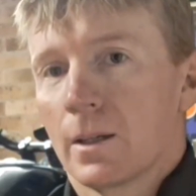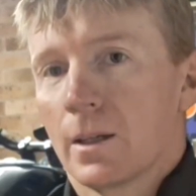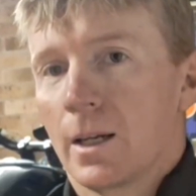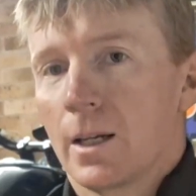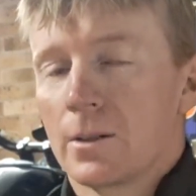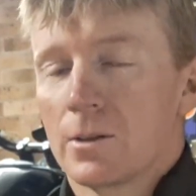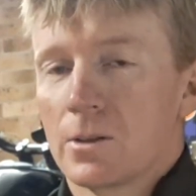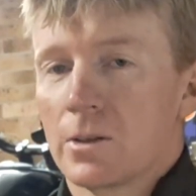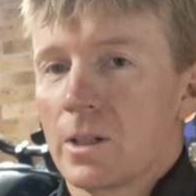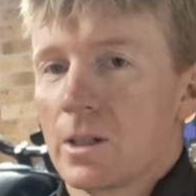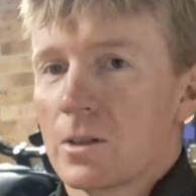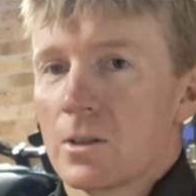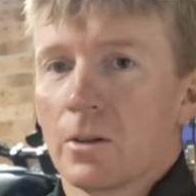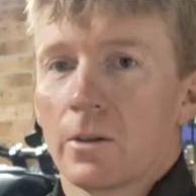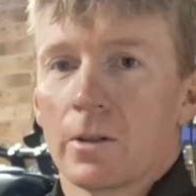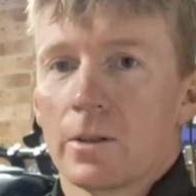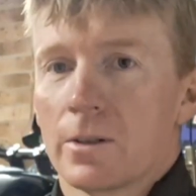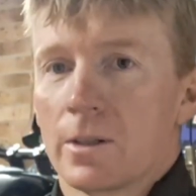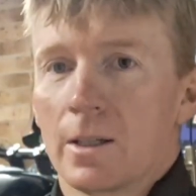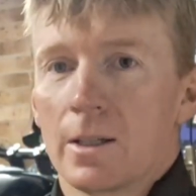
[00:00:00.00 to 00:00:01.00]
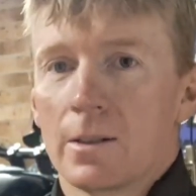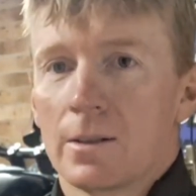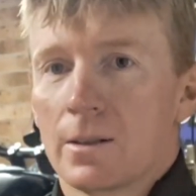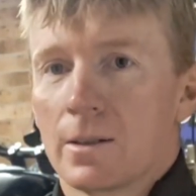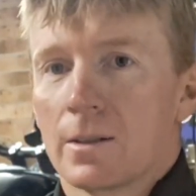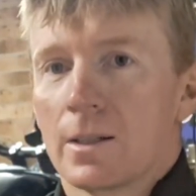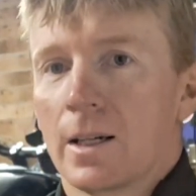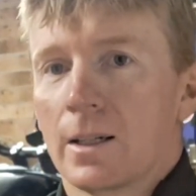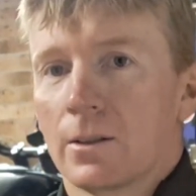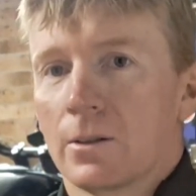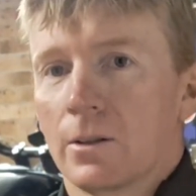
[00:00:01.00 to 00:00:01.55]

It's just not as easy as that,